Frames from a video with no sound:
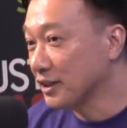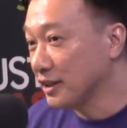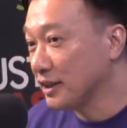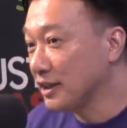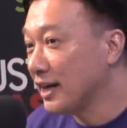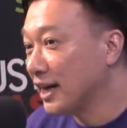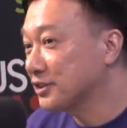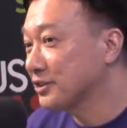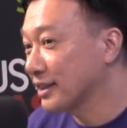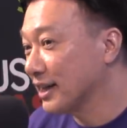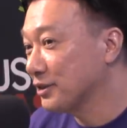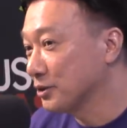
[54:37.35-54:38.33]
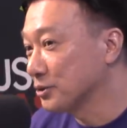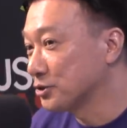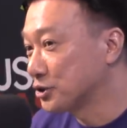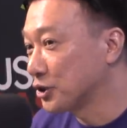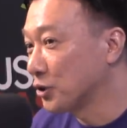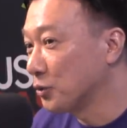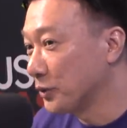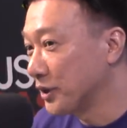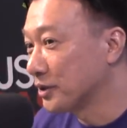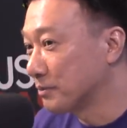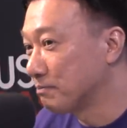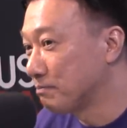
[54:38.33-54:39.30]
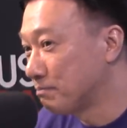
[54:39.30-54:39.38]
He actually got those Joe
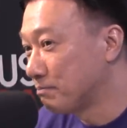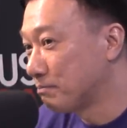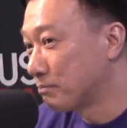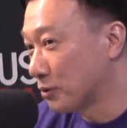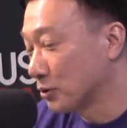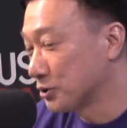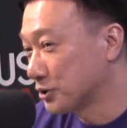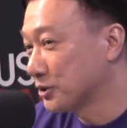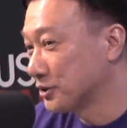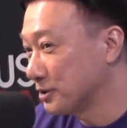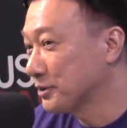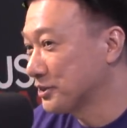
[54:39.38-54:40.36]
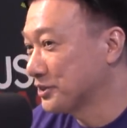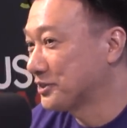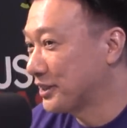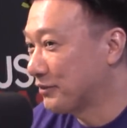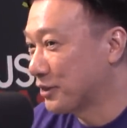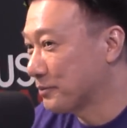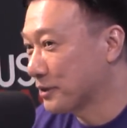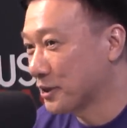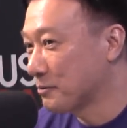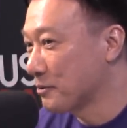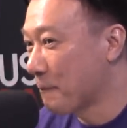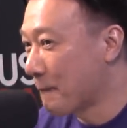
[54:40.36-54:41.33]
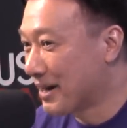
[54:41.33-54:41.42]
Weider brochures. He must have saved up a
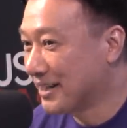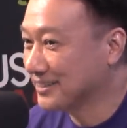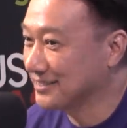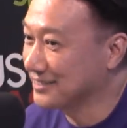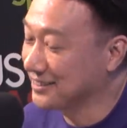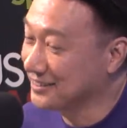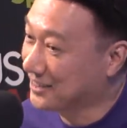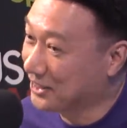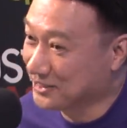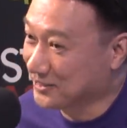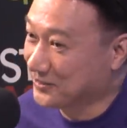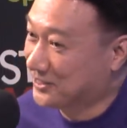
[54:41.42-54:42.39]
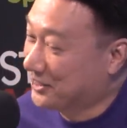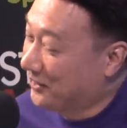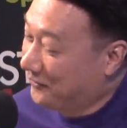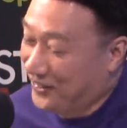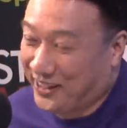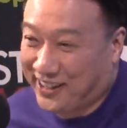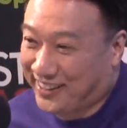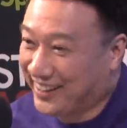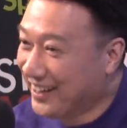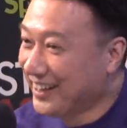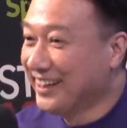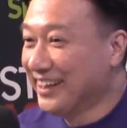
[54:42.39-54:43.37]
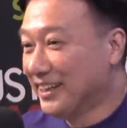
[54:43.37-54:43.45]
couple bucks and done, done some stuff. There. He's
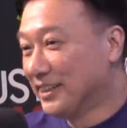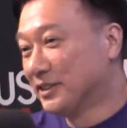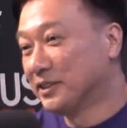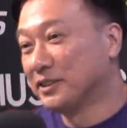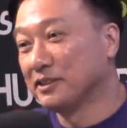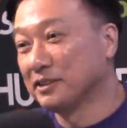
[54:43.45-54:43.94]
done whatever he's doing.